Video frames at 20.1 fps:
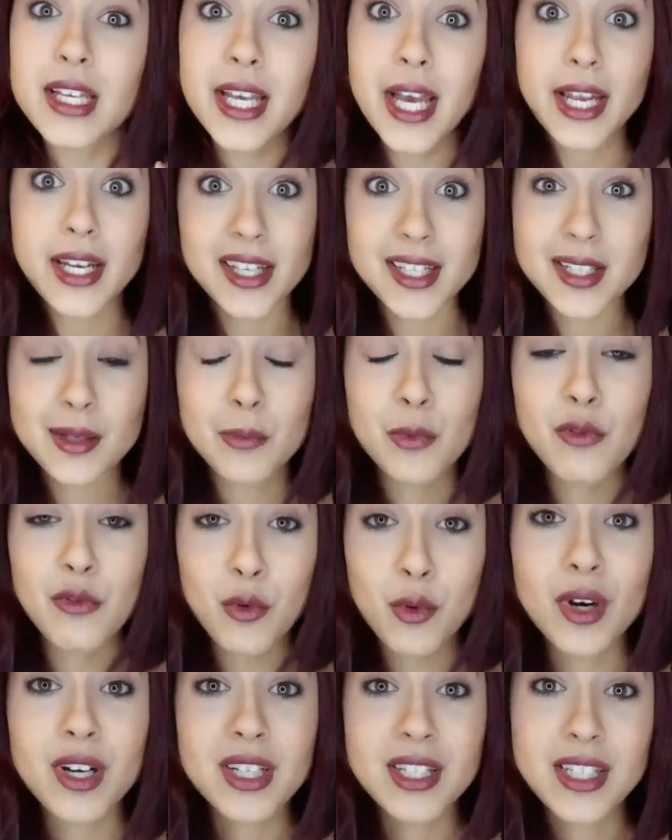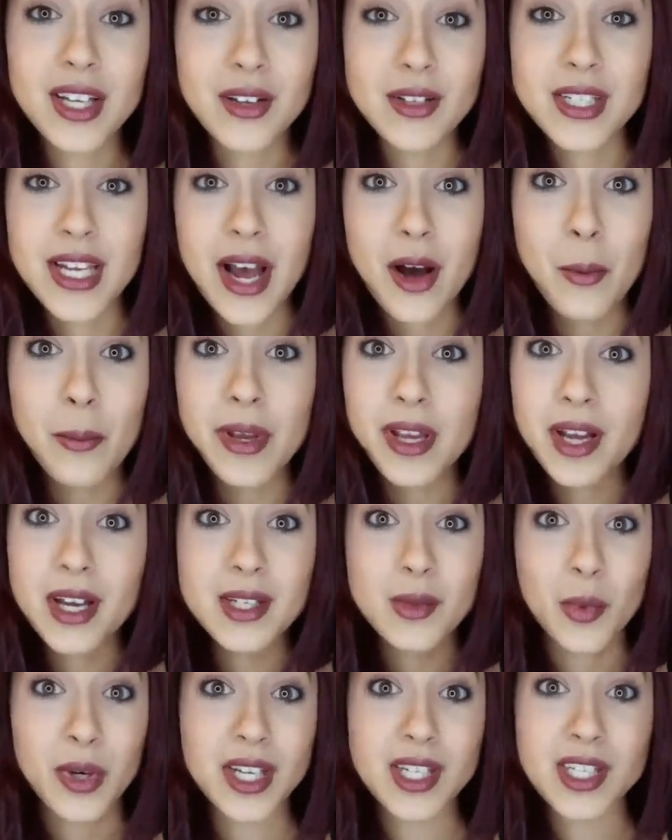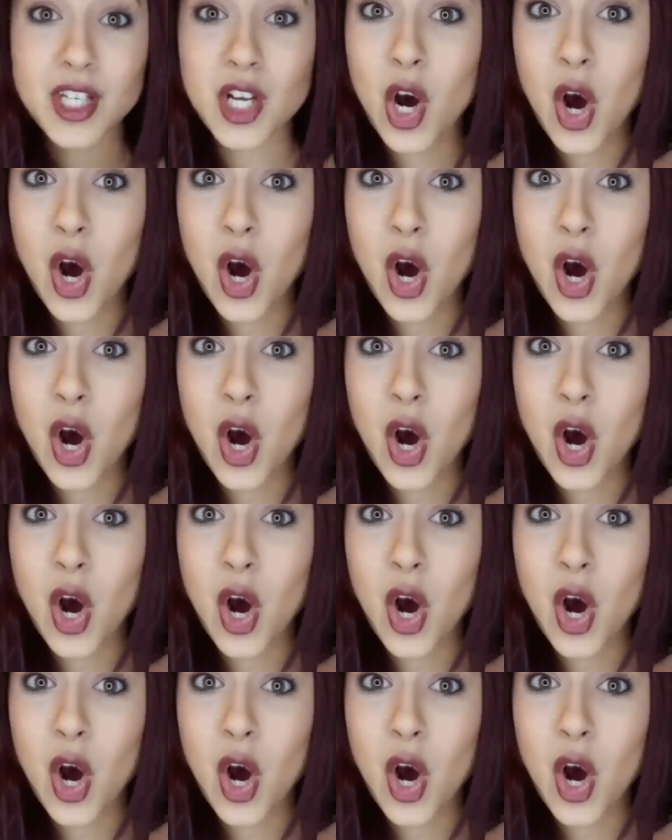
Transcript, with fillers: get it before it sells out, because when it's